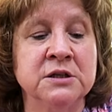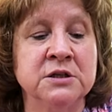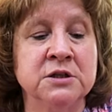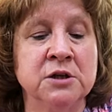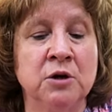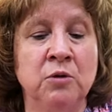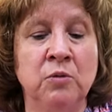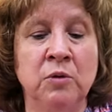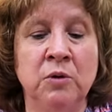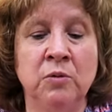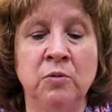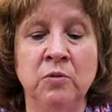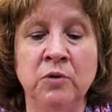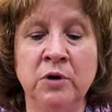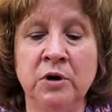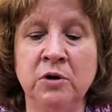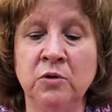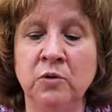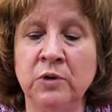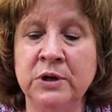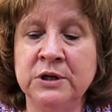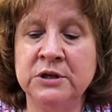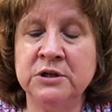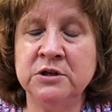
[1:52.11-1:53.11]
So what we're
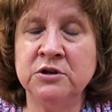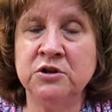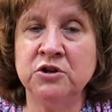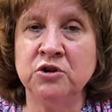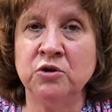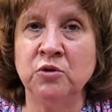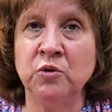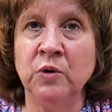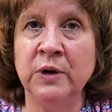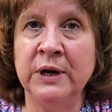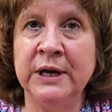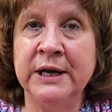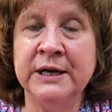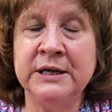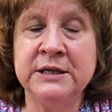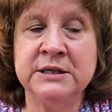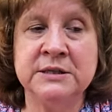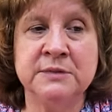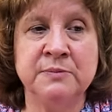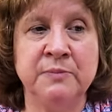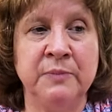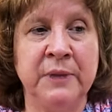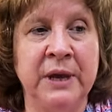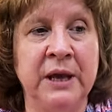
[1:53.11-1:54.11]
going to do
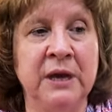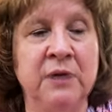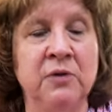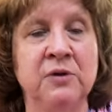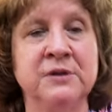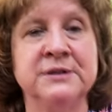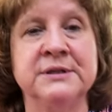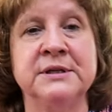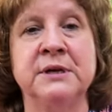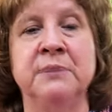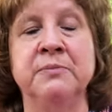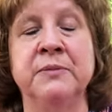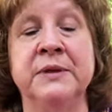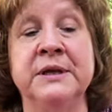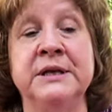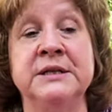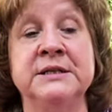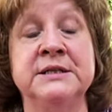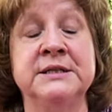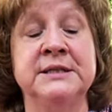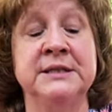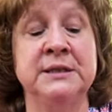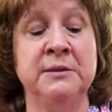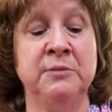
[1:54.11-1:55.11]
is make
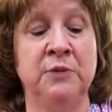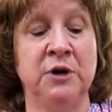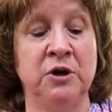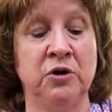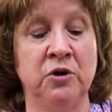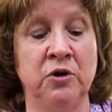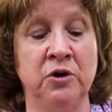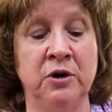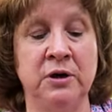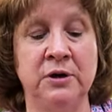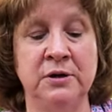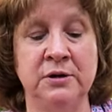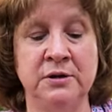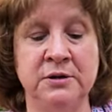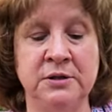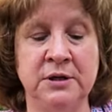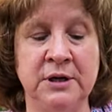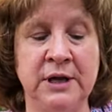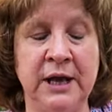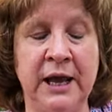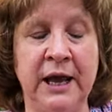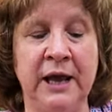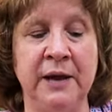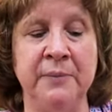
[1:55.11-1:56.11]
something similar
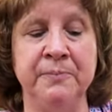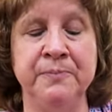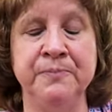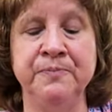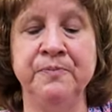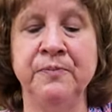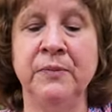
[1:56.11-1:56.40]
today.